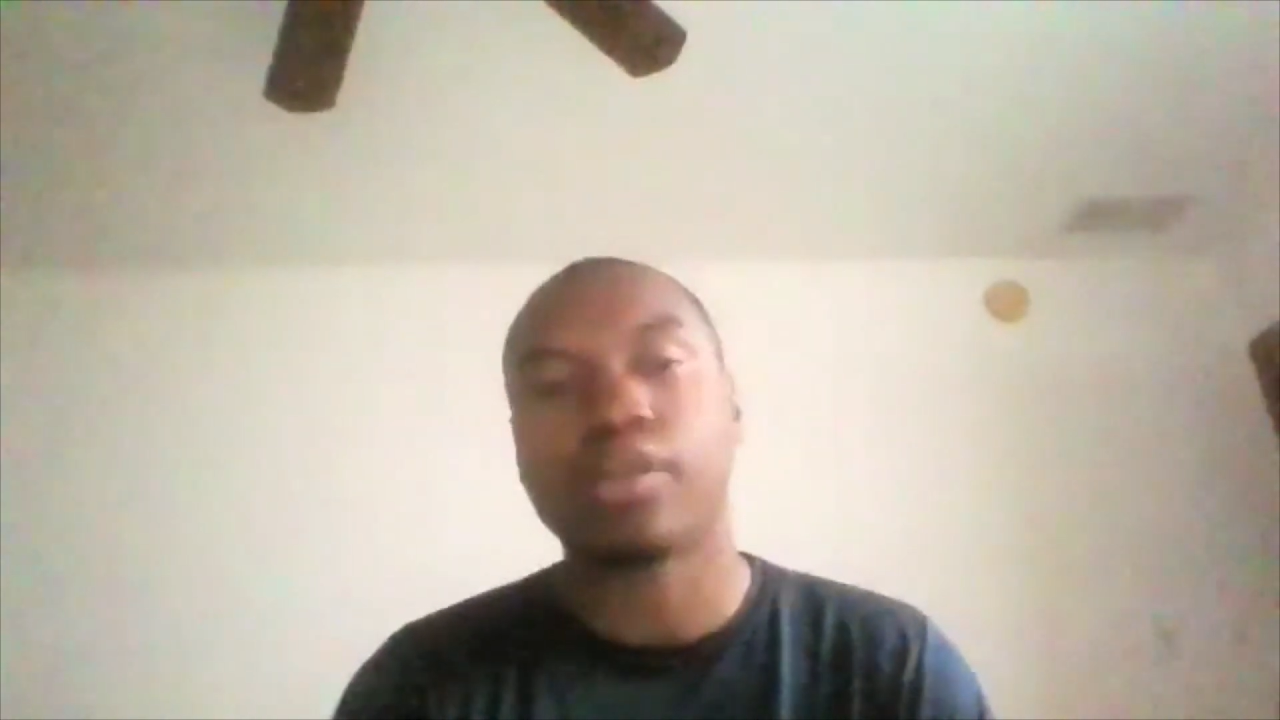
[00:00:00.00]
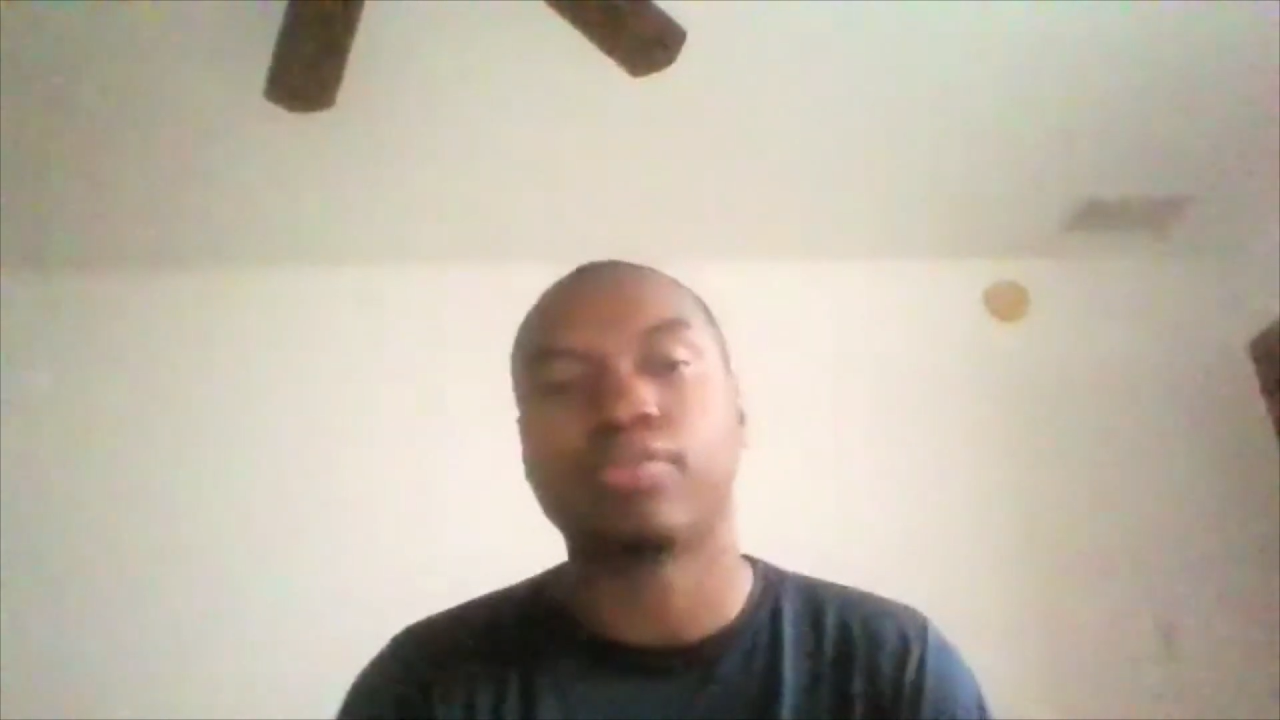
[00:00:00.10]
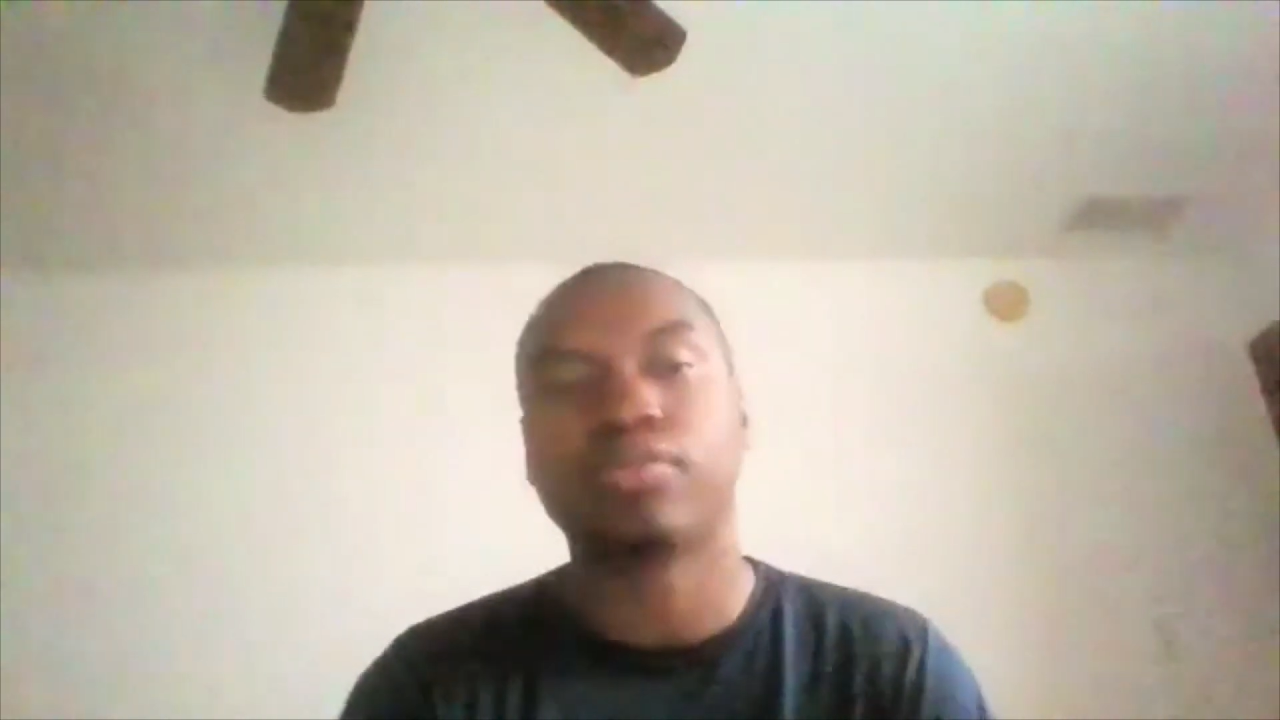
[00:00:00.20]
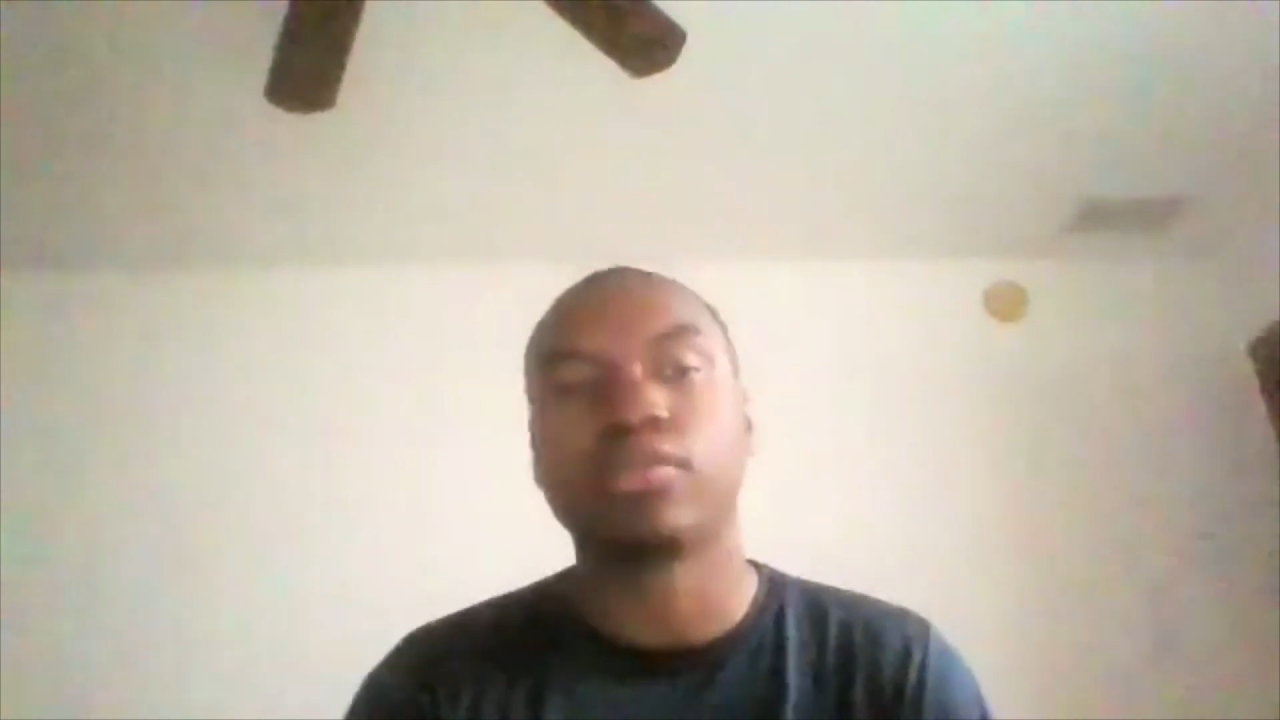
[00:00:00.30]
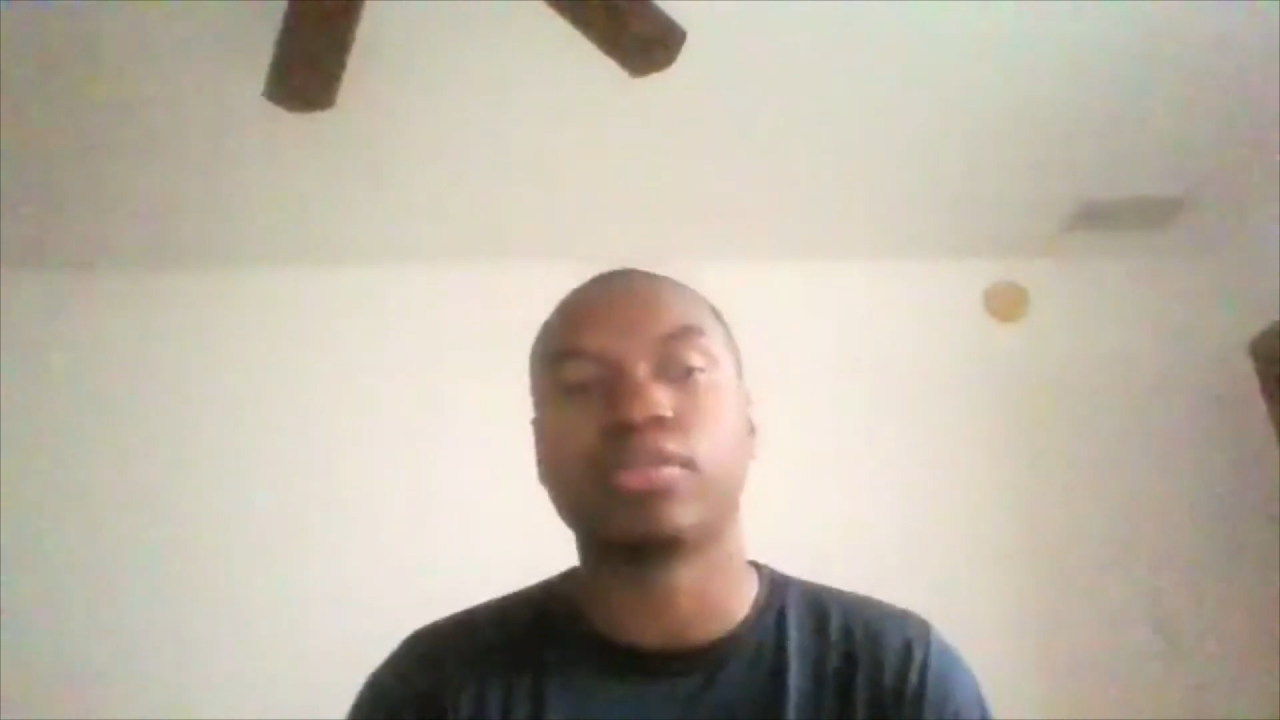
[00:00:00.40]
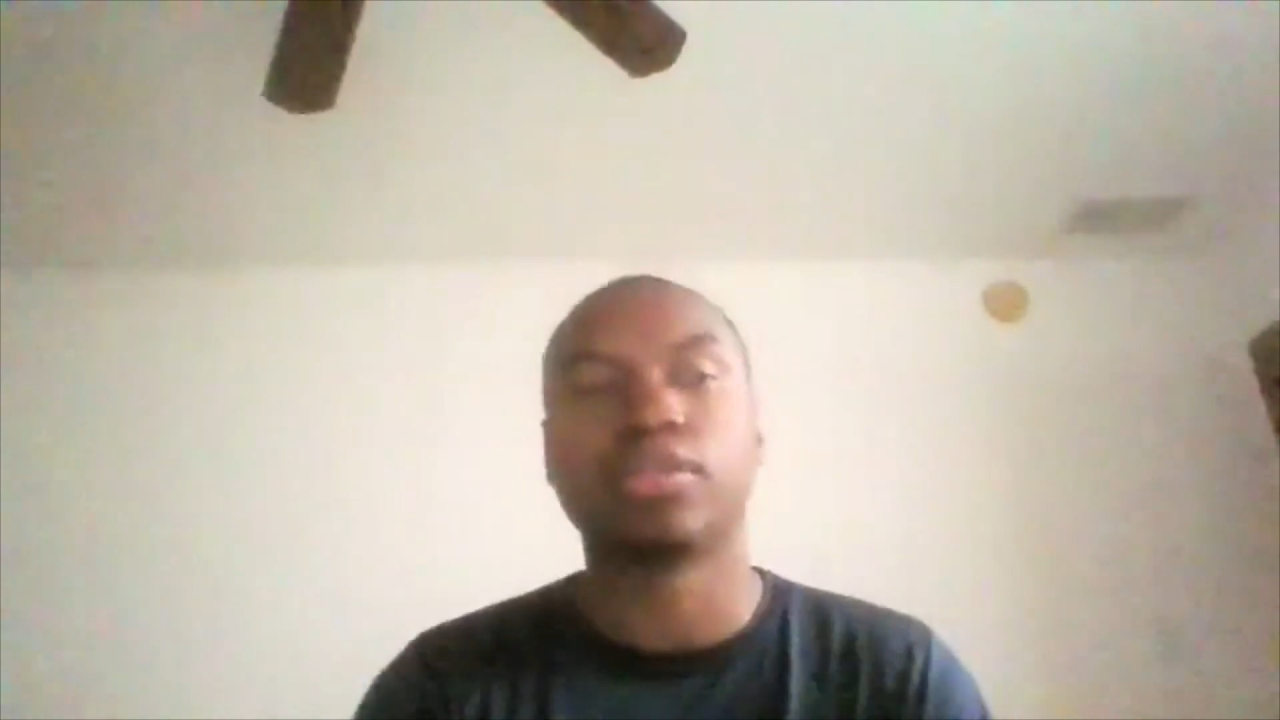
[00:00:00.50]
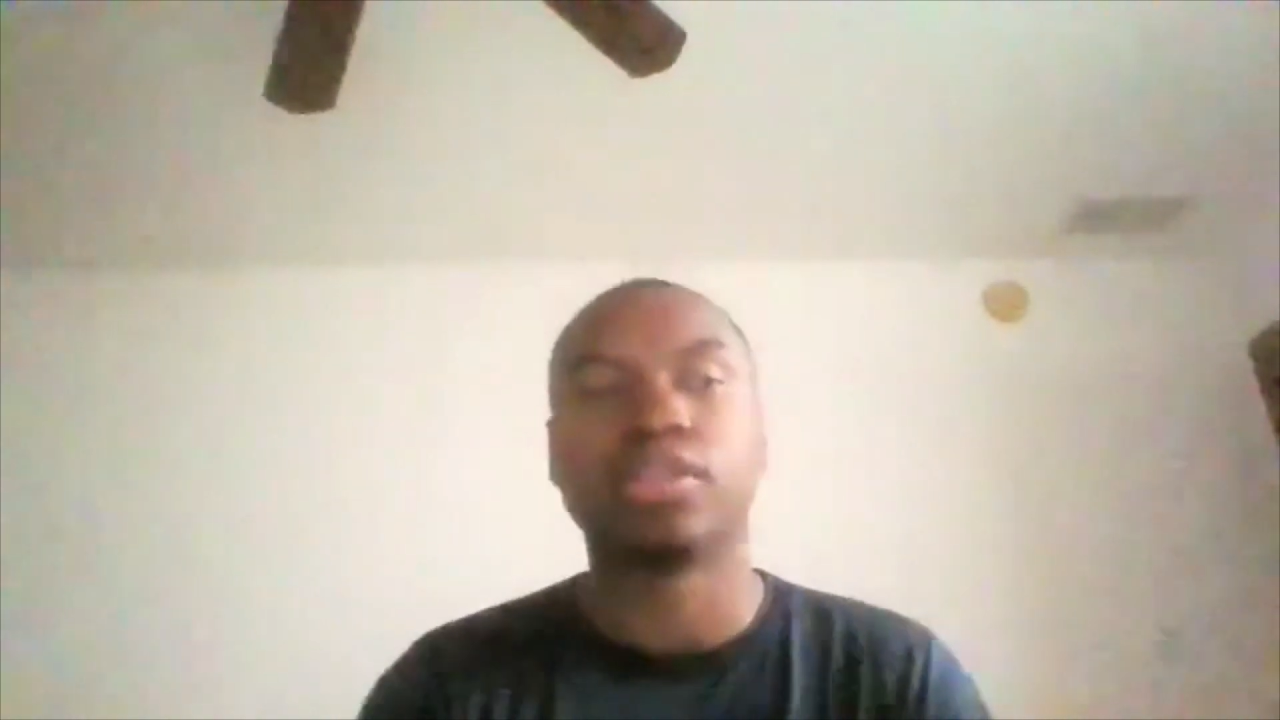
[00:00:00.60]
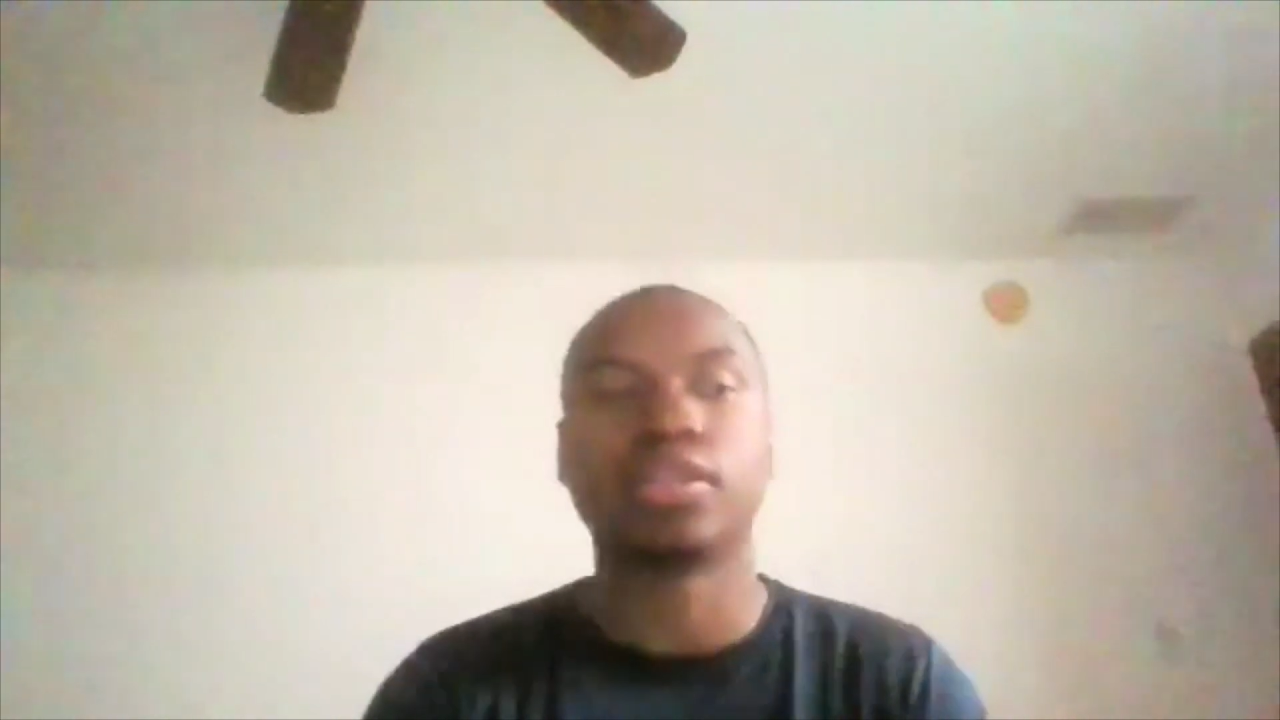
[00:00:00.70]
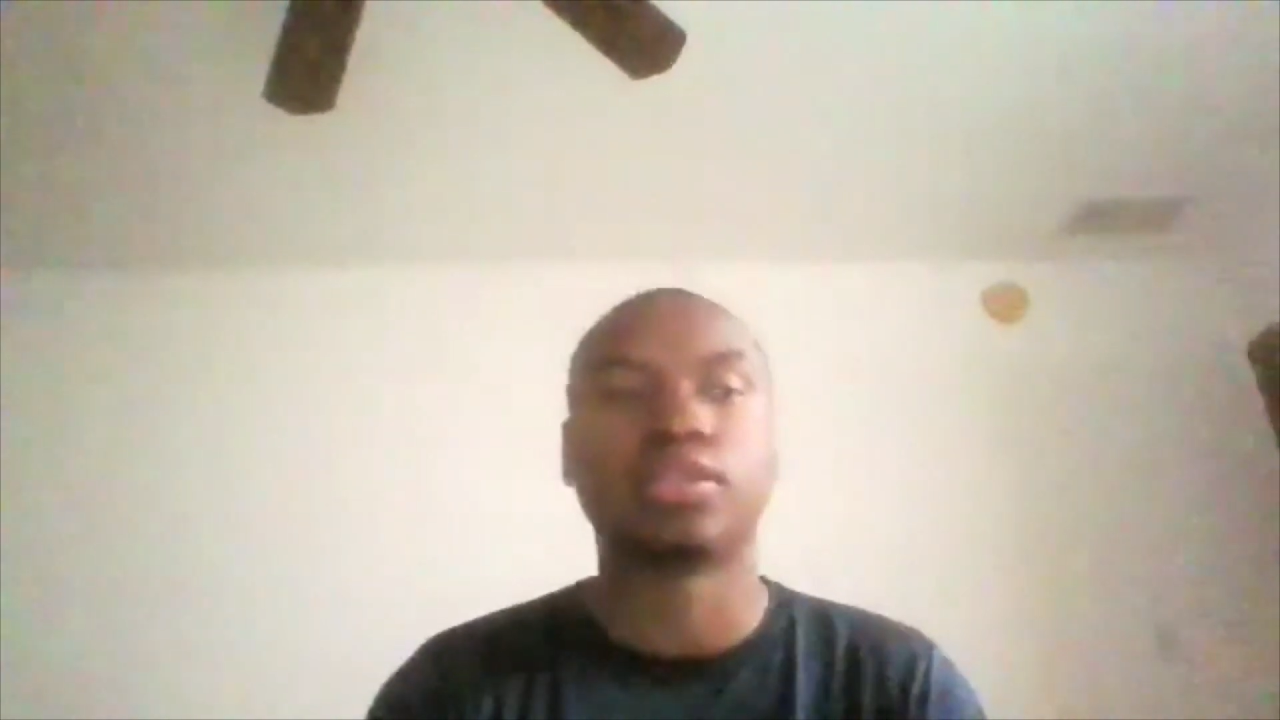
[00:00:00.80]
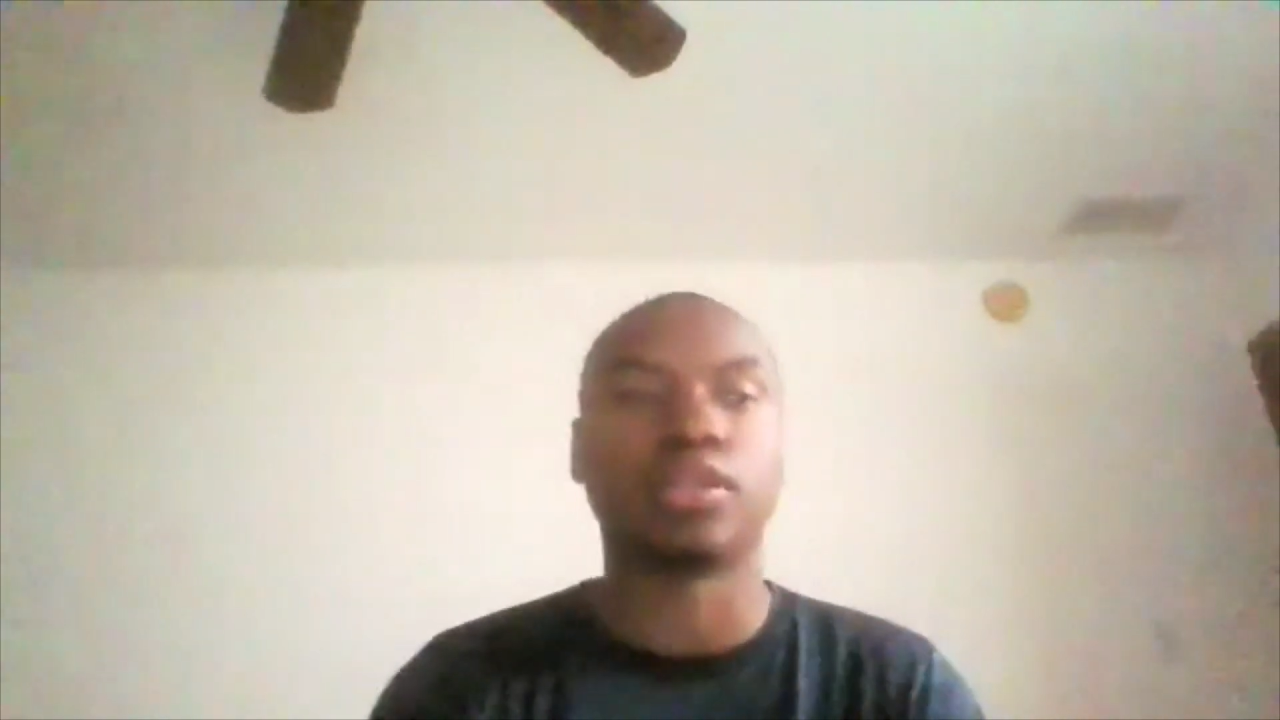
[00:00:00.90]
important it is